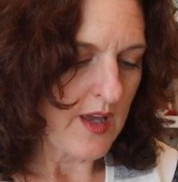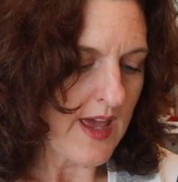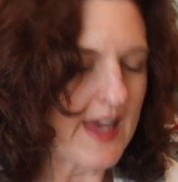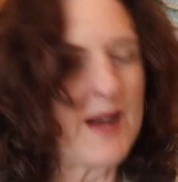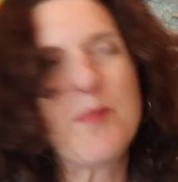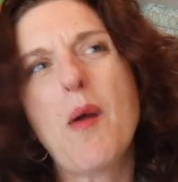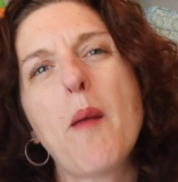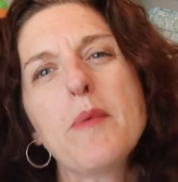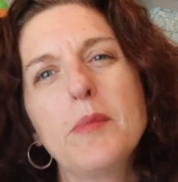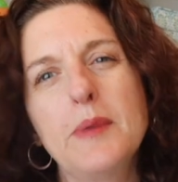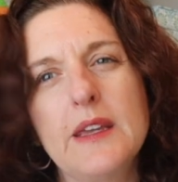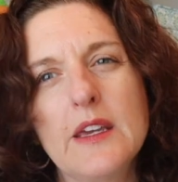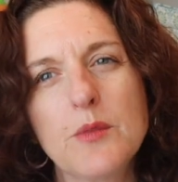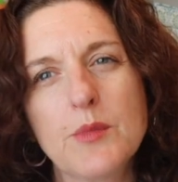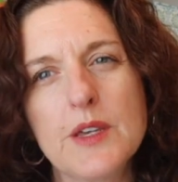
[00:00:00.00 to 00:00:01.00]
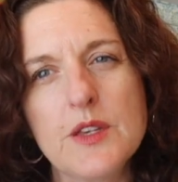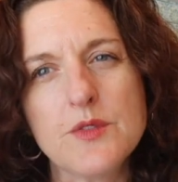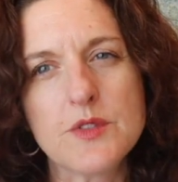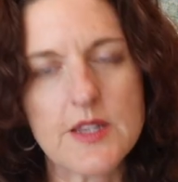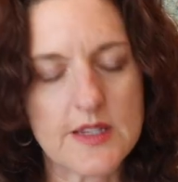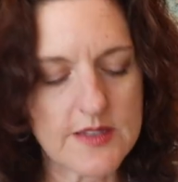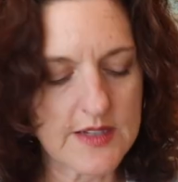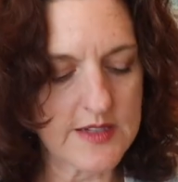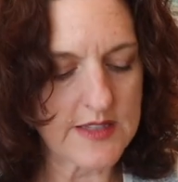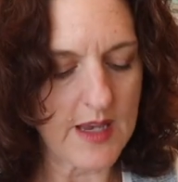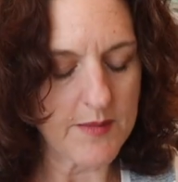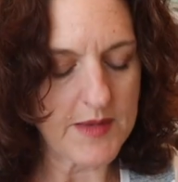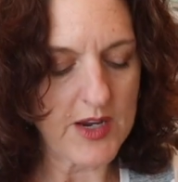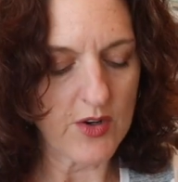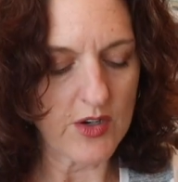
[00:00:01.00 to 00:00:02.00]
and I probably can reuse this because
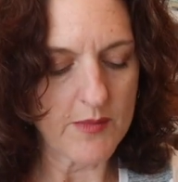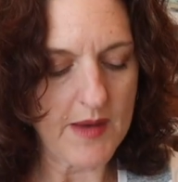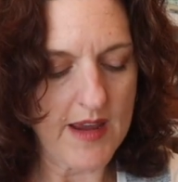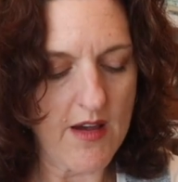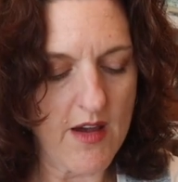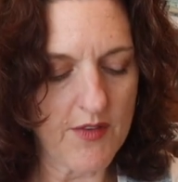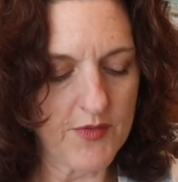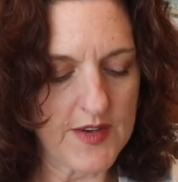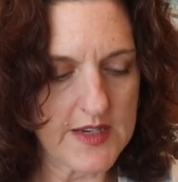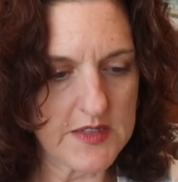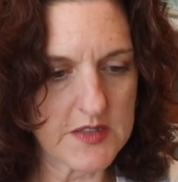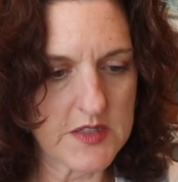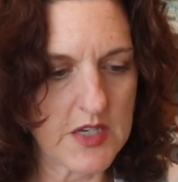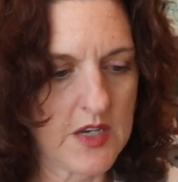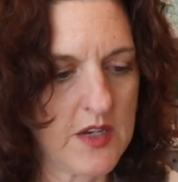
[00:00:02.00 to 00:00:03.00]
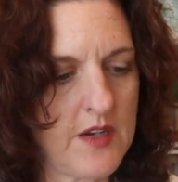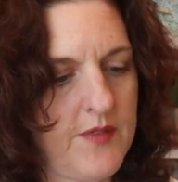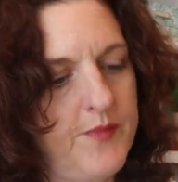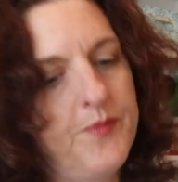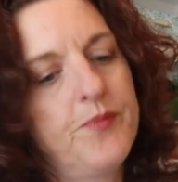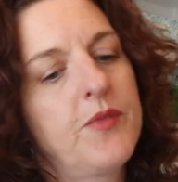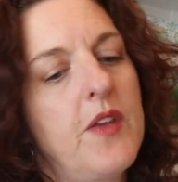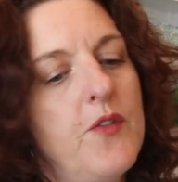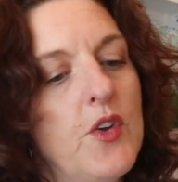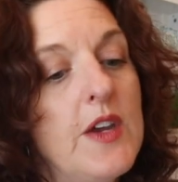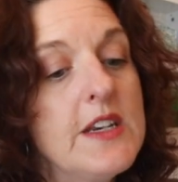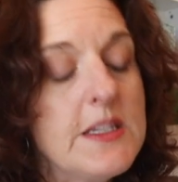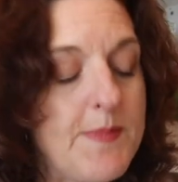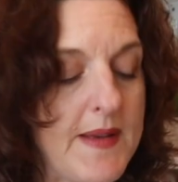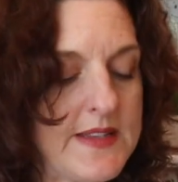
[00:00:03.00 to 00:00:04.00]
I'm here in my office, if
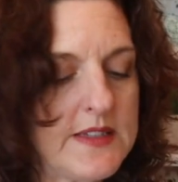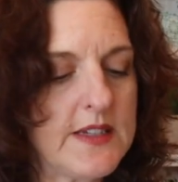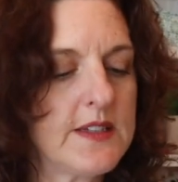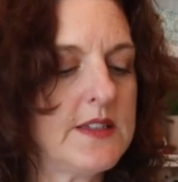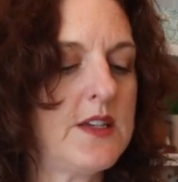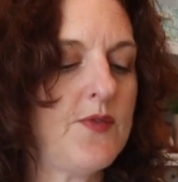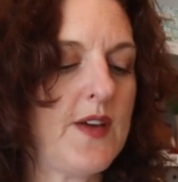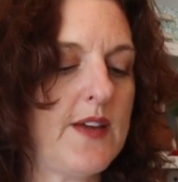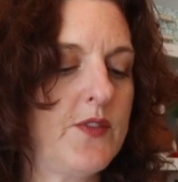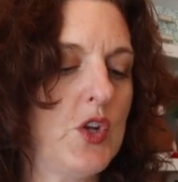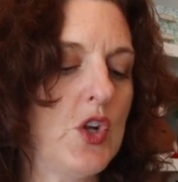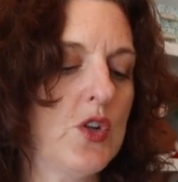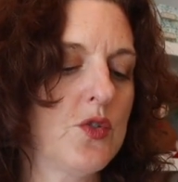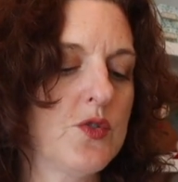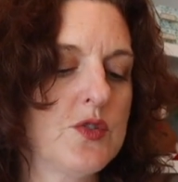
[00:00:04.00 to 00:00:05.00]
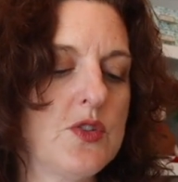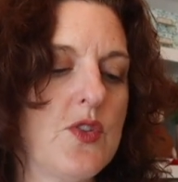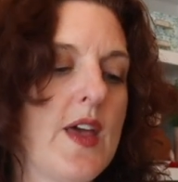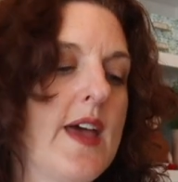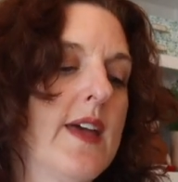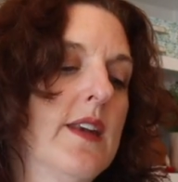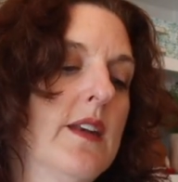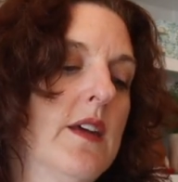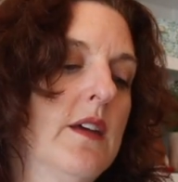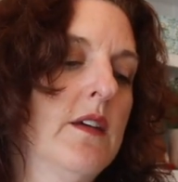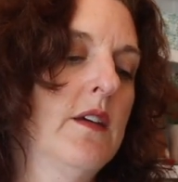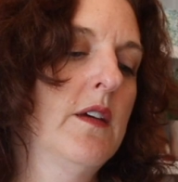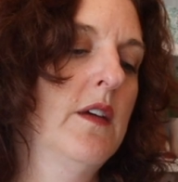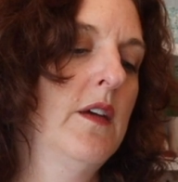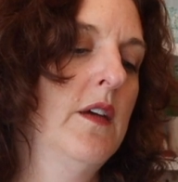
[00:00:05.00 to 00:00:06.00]
you're gonna spend $65, then
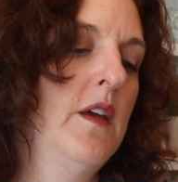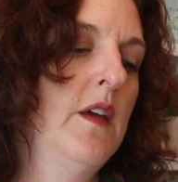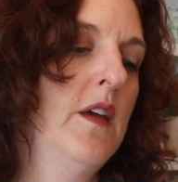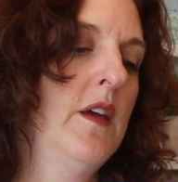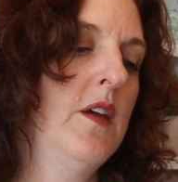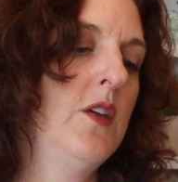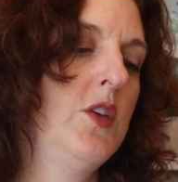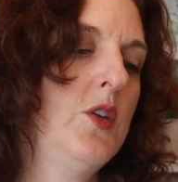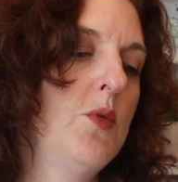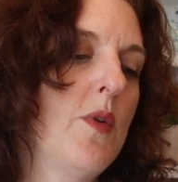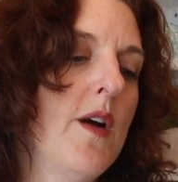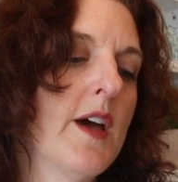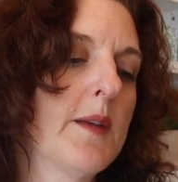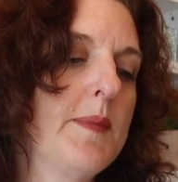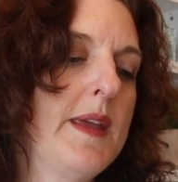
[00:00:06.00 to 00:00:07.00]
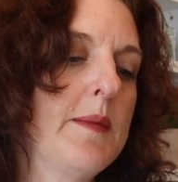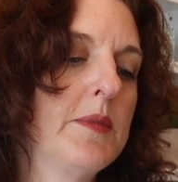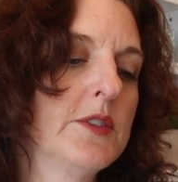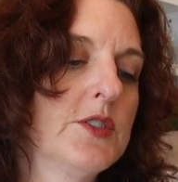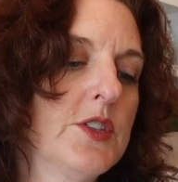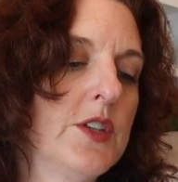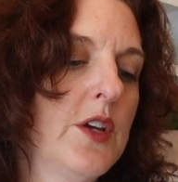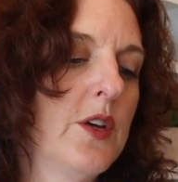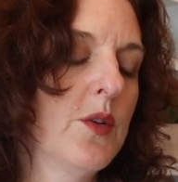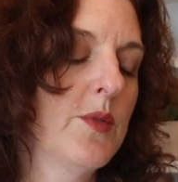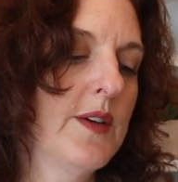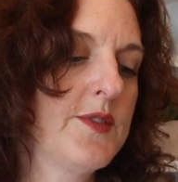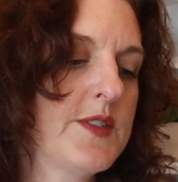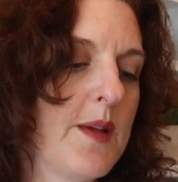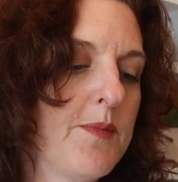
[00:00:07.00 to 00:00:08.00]
you ought to be able to know
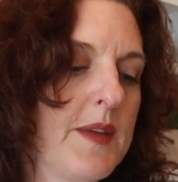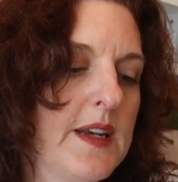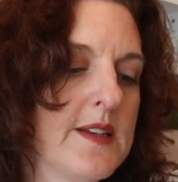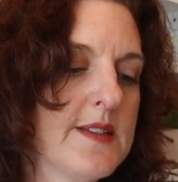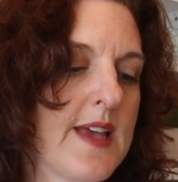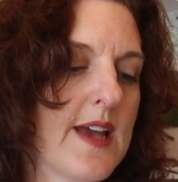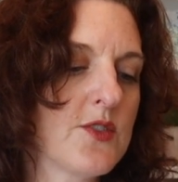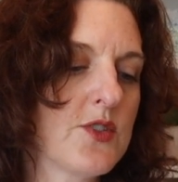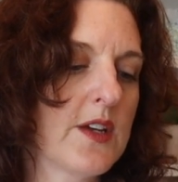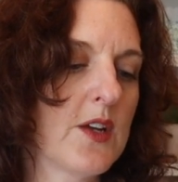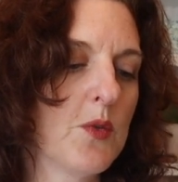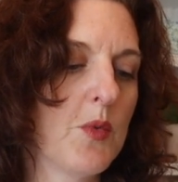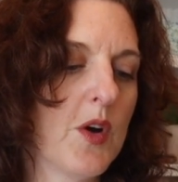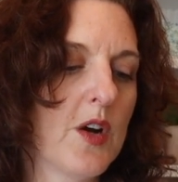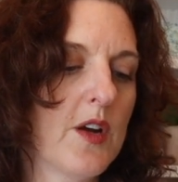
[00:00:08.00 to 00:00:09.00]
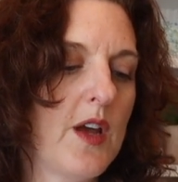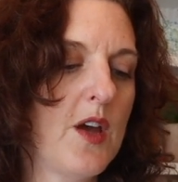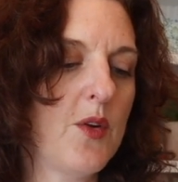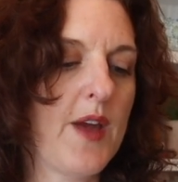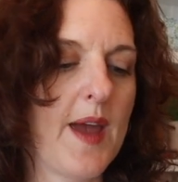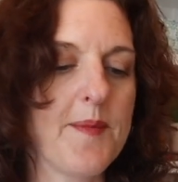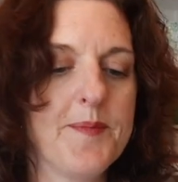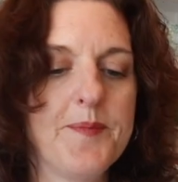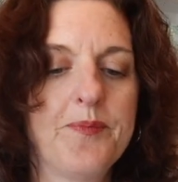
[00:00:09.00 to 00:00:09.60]
if something is actually gonna work. Okay.